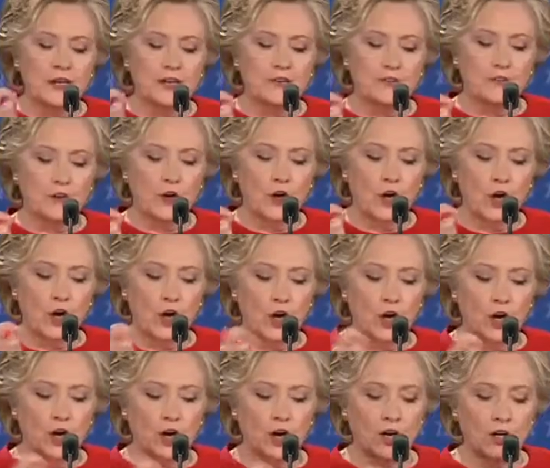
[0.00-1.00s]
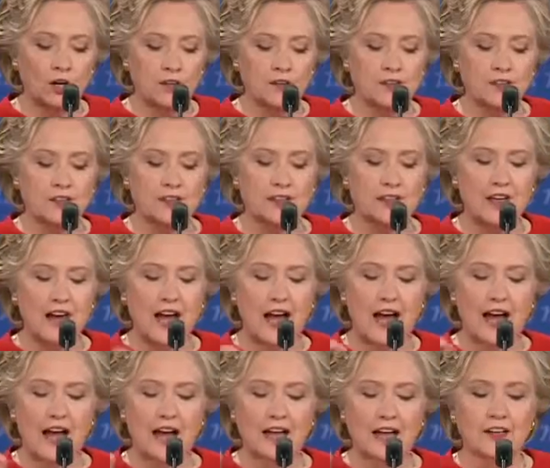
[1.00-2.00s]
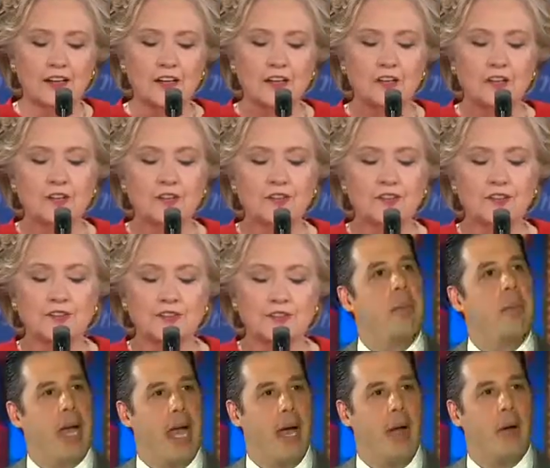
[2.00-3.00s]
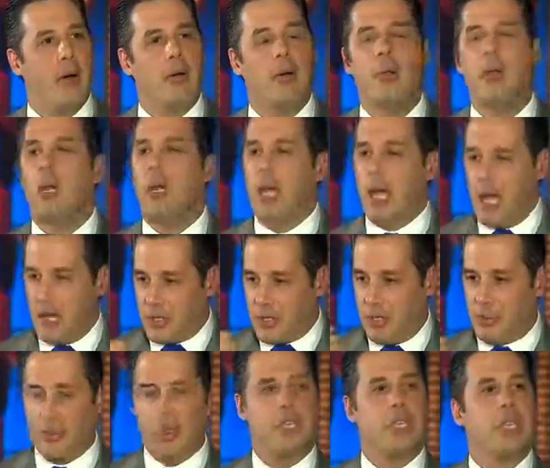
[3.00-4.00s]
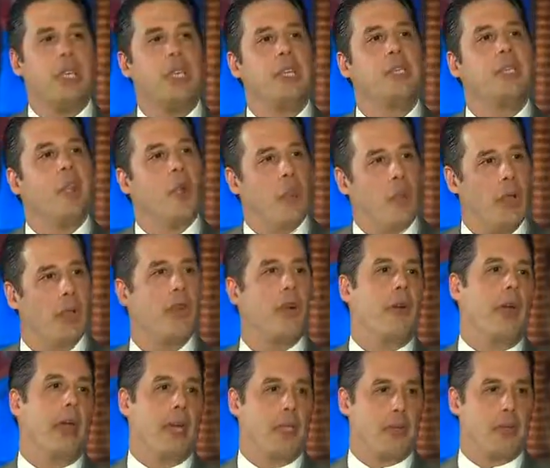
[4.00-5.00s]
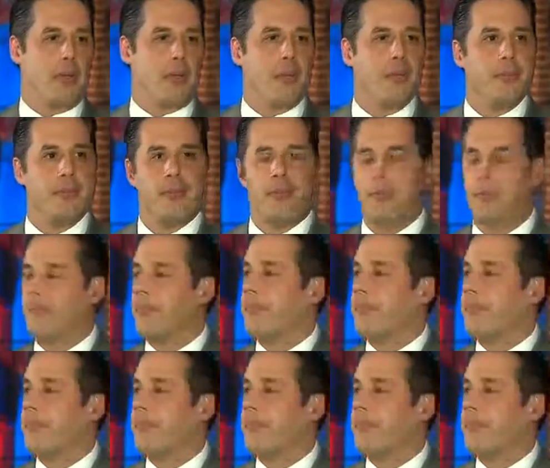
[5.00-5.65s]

closed she's, her eyes, she's, again, blocking out, and she proceeds with her answer. The